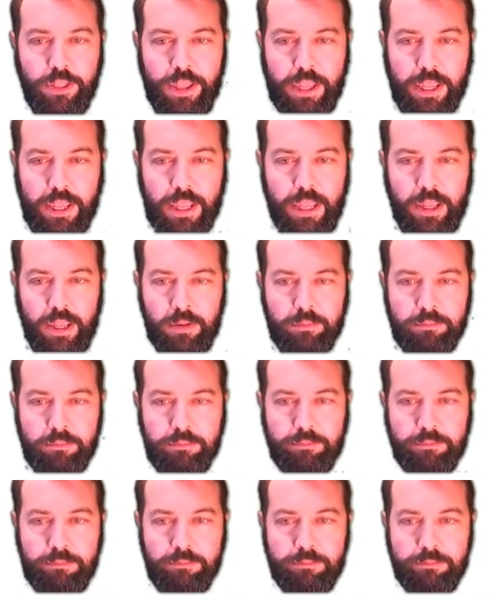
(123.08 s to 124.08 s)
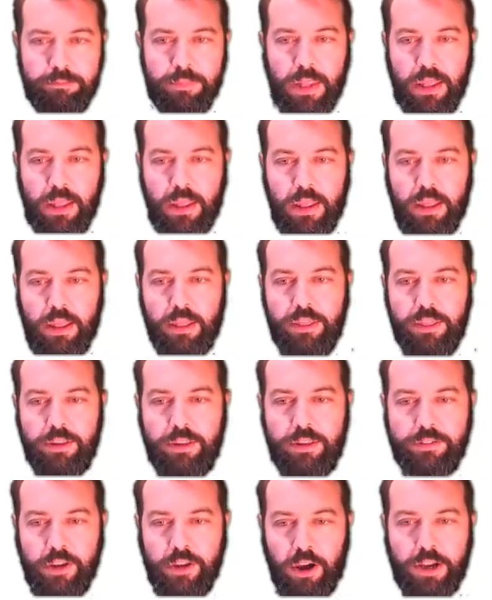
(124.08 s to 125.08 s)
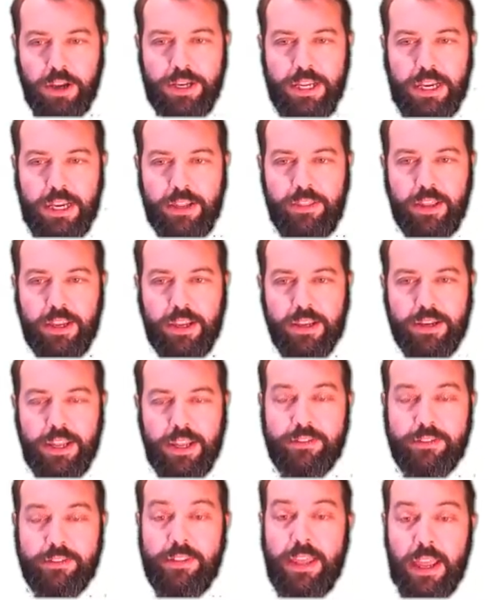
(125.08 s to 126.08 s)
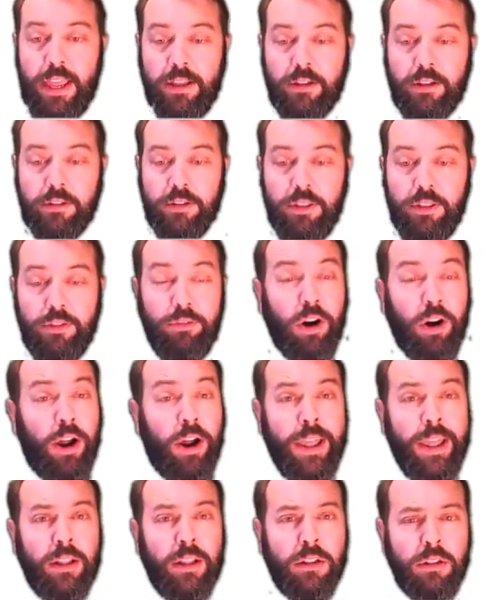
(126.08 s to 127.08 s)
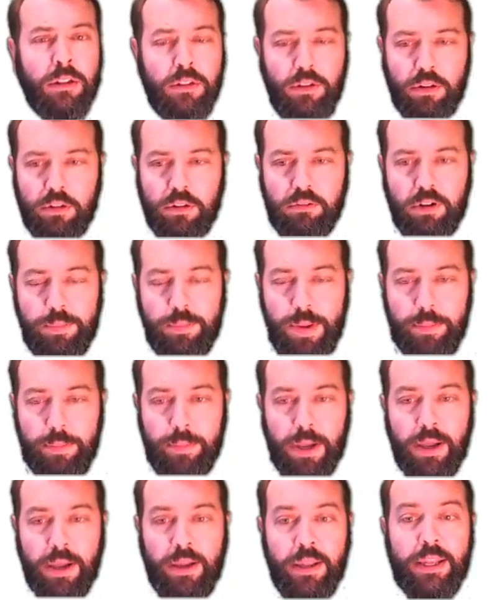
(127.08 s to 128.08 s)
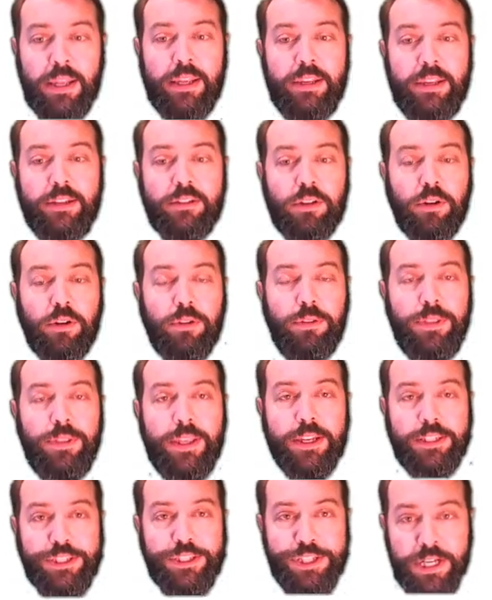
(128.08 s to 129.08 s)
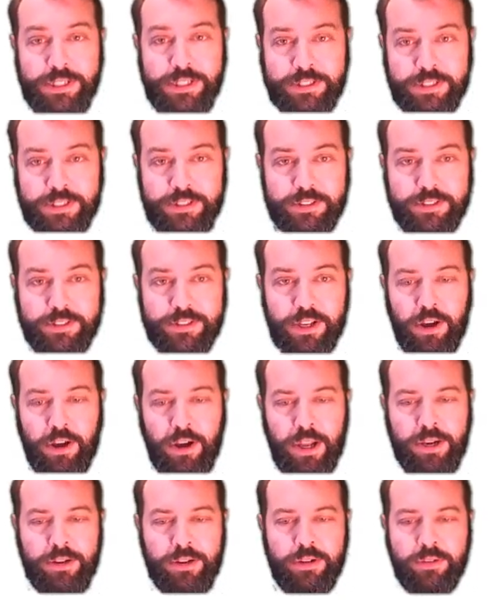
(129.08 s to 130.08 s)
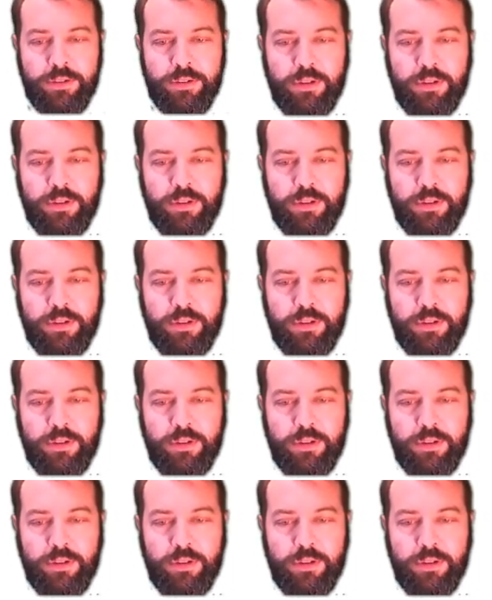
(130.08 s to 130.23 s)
there, this side here that connects the angle to the right angle, you'll remember, is called the adjacent side.